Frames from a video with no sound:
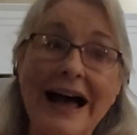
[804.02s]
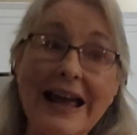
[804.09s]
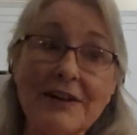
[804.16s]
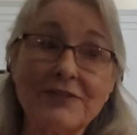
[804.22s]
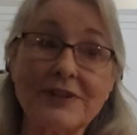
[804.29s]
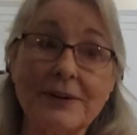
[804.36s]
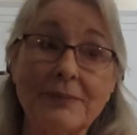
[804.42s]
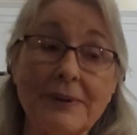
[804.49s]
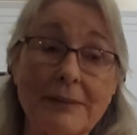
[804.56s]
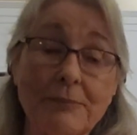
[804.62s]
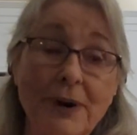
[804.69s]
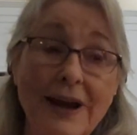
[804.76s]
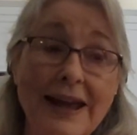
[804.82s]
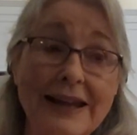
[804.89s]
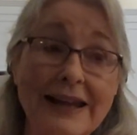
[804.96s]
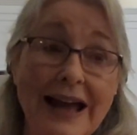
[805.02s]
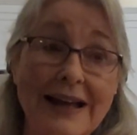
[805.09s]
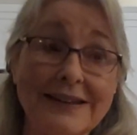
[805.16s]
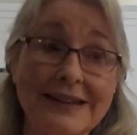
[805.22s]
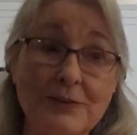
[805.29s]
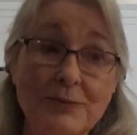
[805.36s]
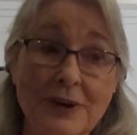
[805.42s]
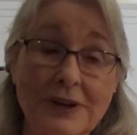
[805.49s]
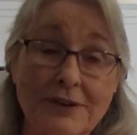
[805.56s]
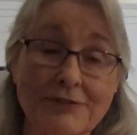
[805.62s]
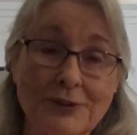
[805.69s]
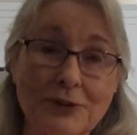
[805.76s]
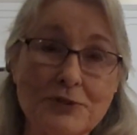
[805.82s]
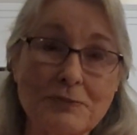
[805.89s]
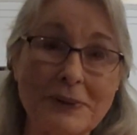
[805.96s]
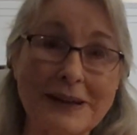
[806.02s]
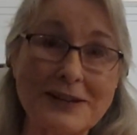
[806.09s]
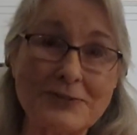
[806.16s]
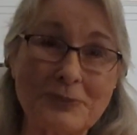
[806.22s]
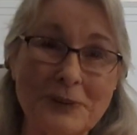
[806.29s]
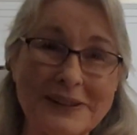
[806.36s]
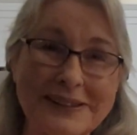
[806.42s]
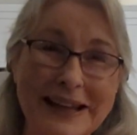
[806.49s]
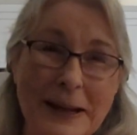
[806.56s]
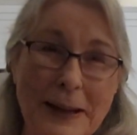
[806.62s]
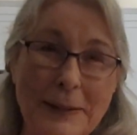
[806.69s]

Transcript: I have to brag, I did win a first place one time.